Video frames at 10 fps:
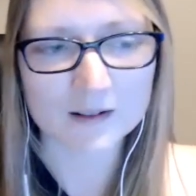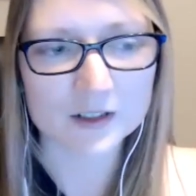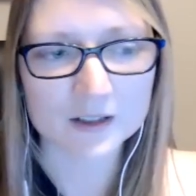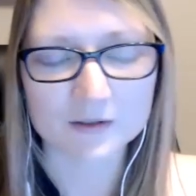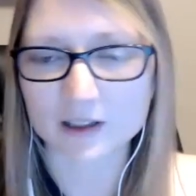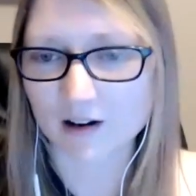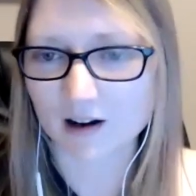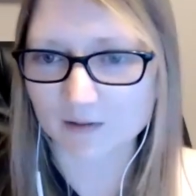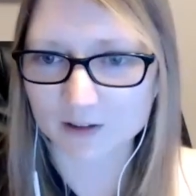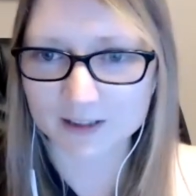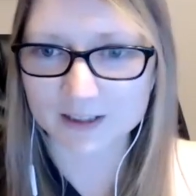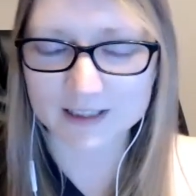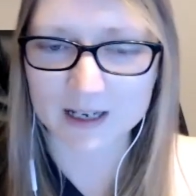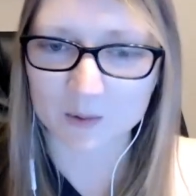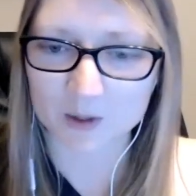of different offers
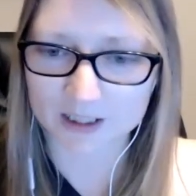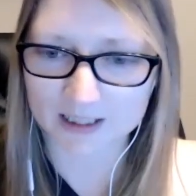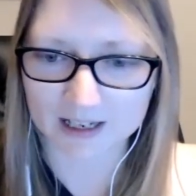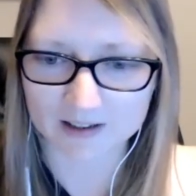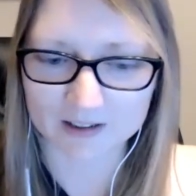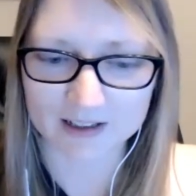that work together.